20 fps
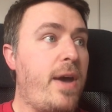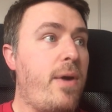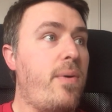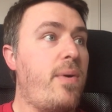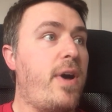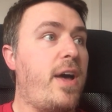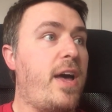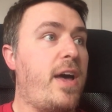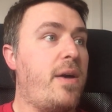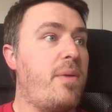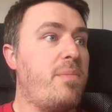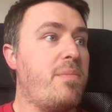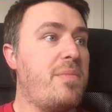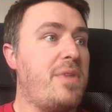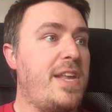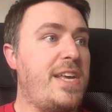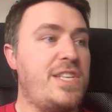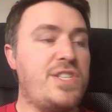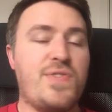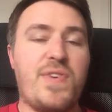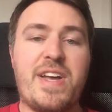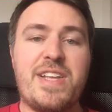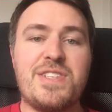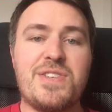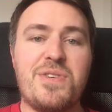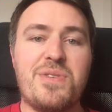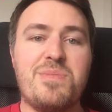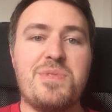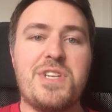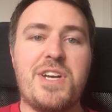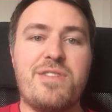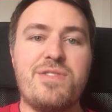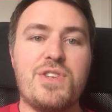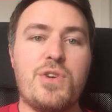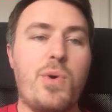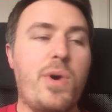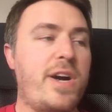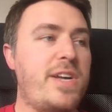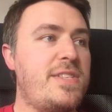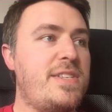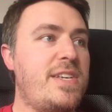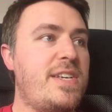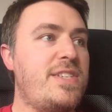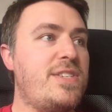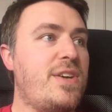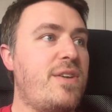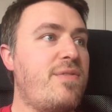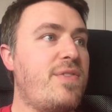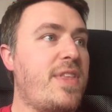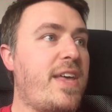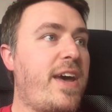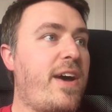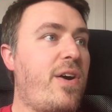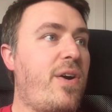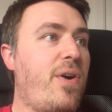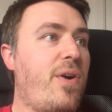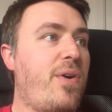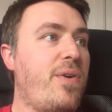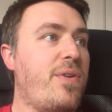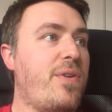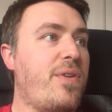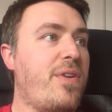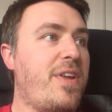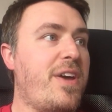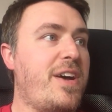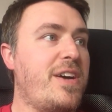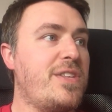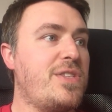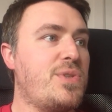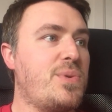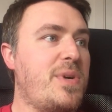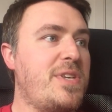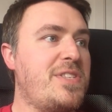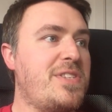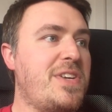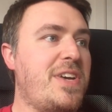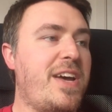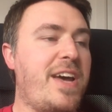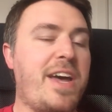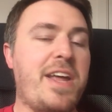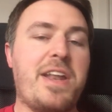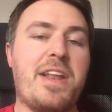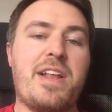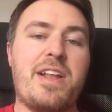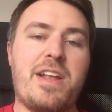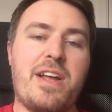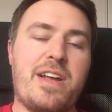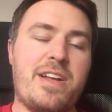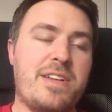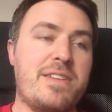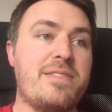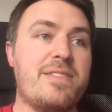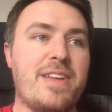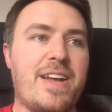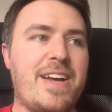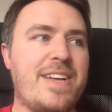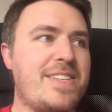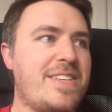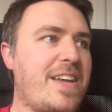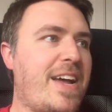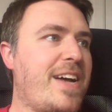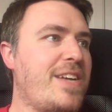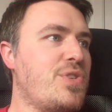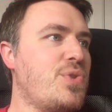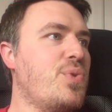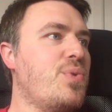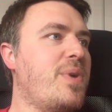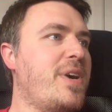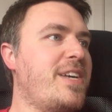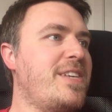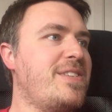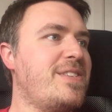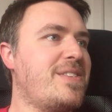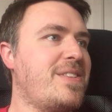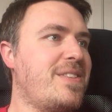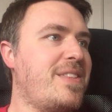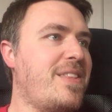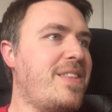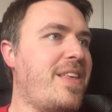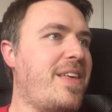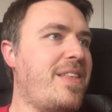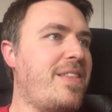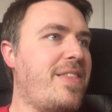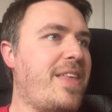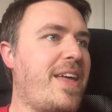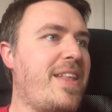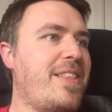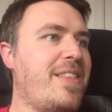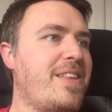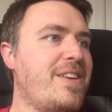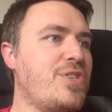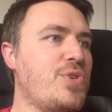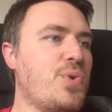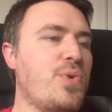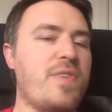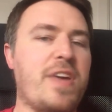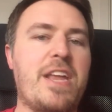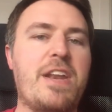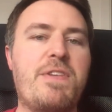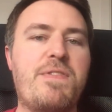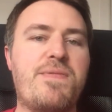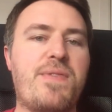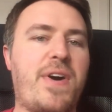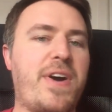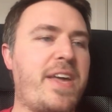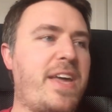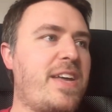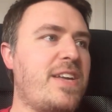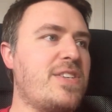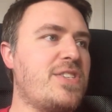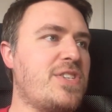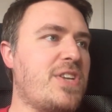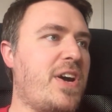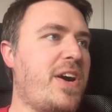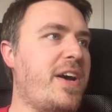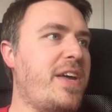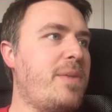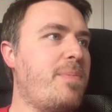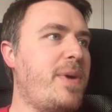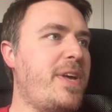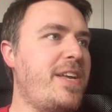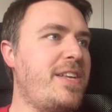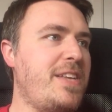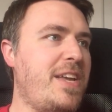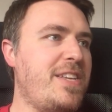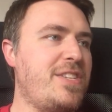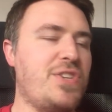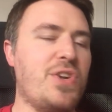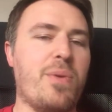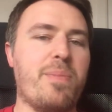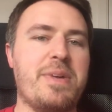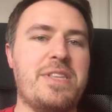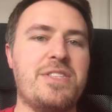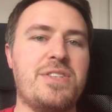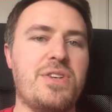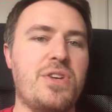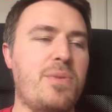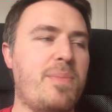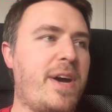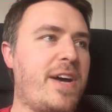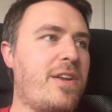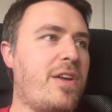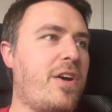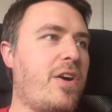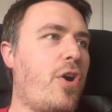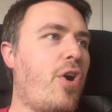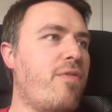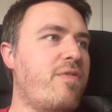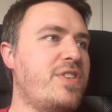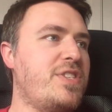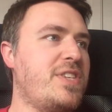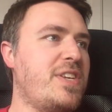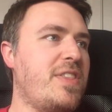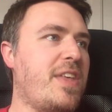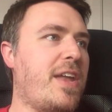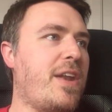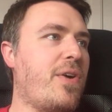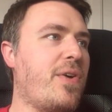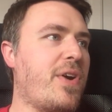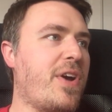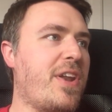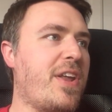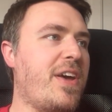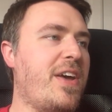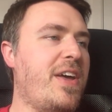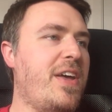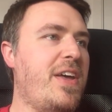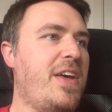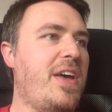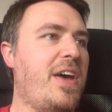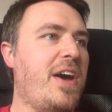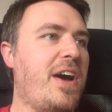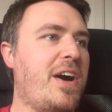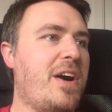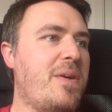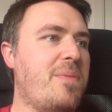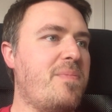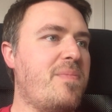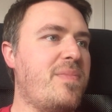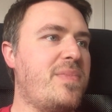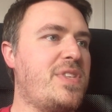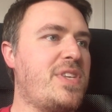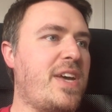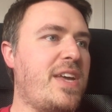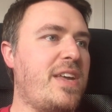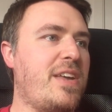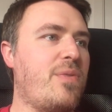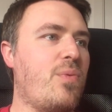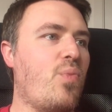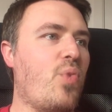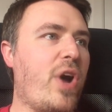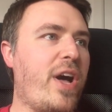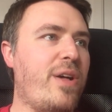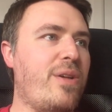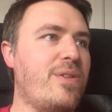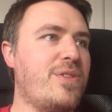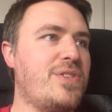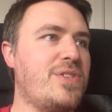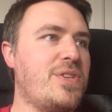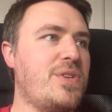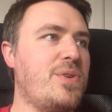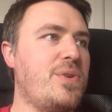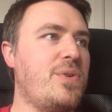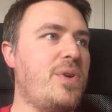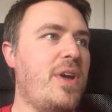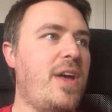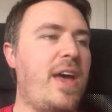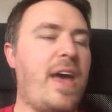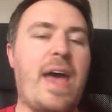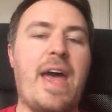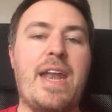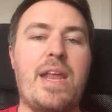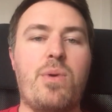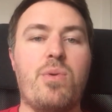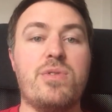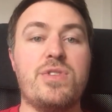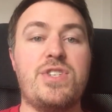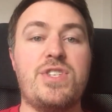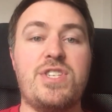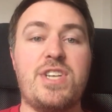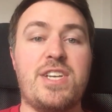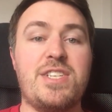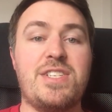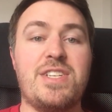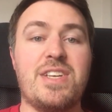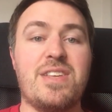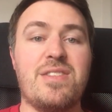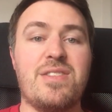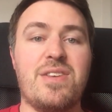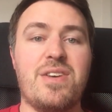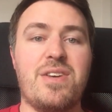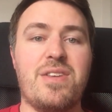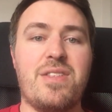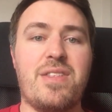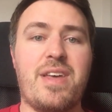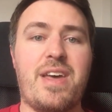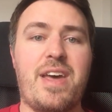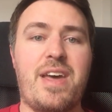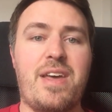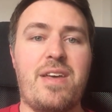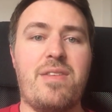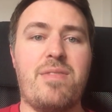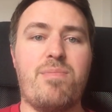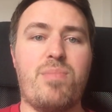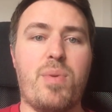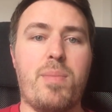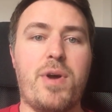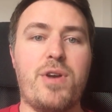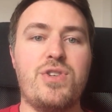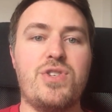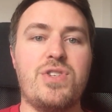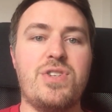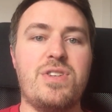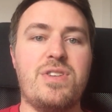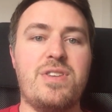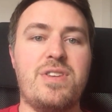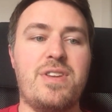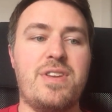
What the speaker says: out. Leeds fans got themselves in quite a tears over that on Twitter, and as always, then the sort of infighting started. But it's not been too bad. Obviously, they're not going to take well to anyone suggesting that their promotion